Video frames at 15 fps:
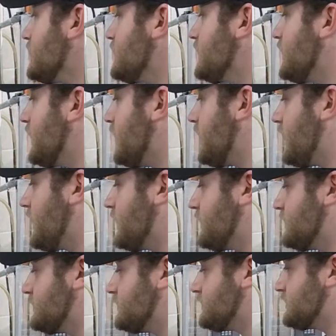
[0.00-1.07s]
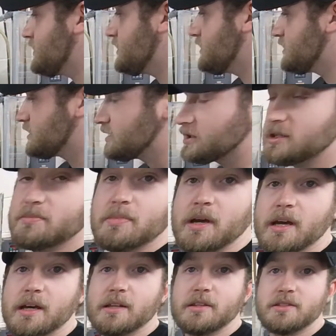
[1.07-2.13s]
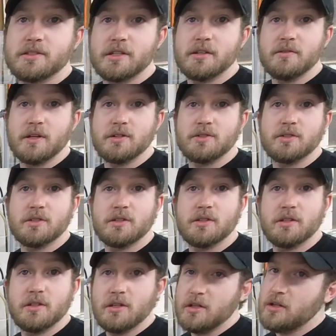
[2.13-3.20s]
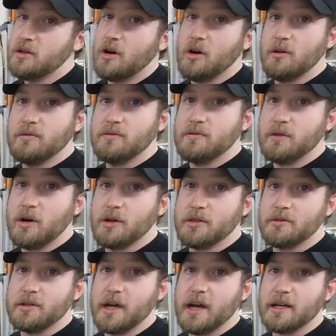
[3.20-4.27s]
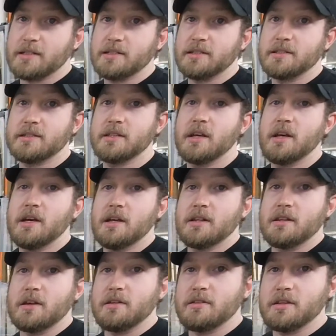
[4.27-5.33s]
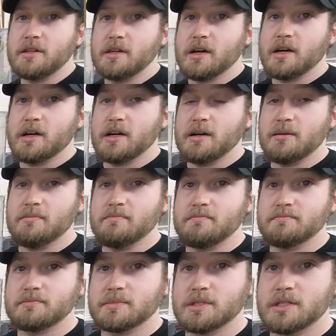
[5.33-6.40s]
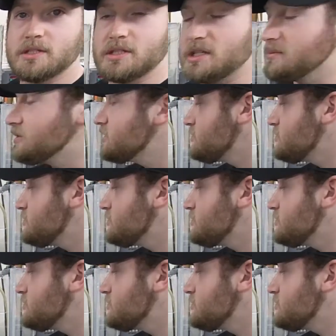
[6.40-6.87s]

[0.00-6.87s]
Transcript: it has ClearPath servos, all, all three axes. They're the um, NEMA